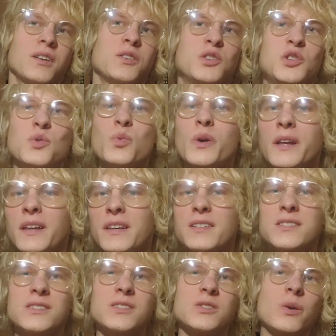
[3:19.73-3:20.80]

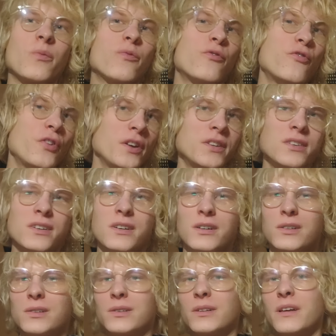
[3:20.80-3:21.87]
doing some
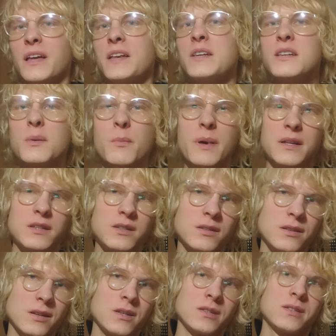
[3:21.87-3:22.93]
physical intimate
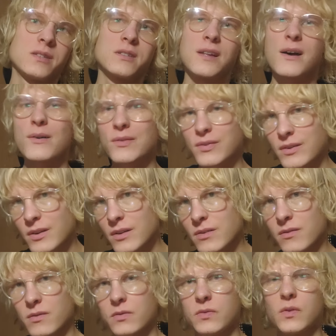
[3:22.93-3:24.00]
stuff
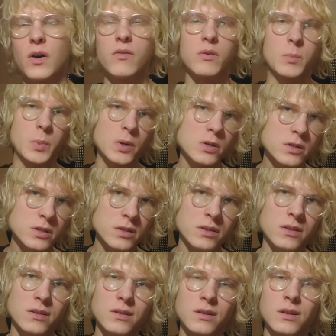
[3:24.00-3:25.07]
with other
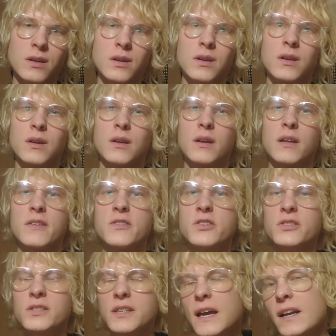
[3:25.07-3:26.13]
person and
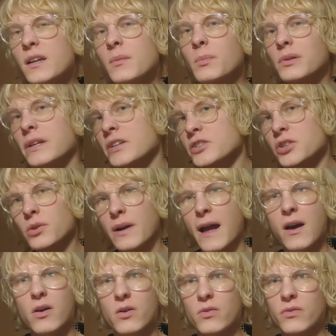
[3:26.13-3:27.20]
just getting pleasure
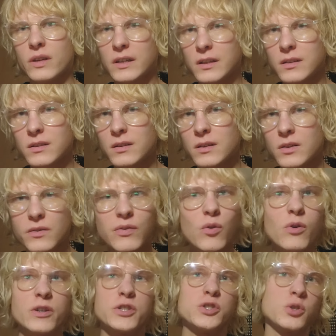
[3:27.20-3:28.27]
out of it
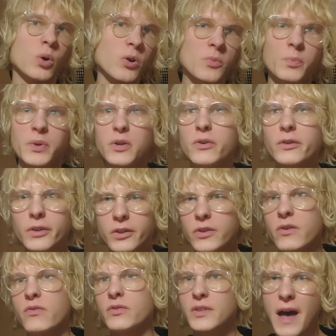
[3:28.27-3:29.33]
for a short
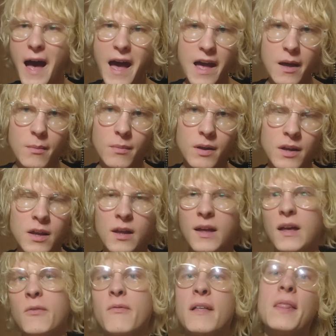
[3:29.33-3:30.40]
period of time
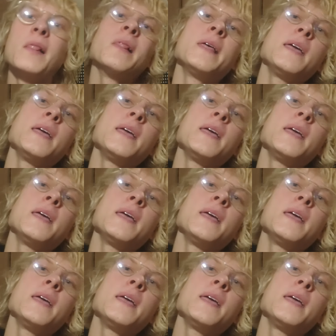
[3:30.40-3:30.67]
and then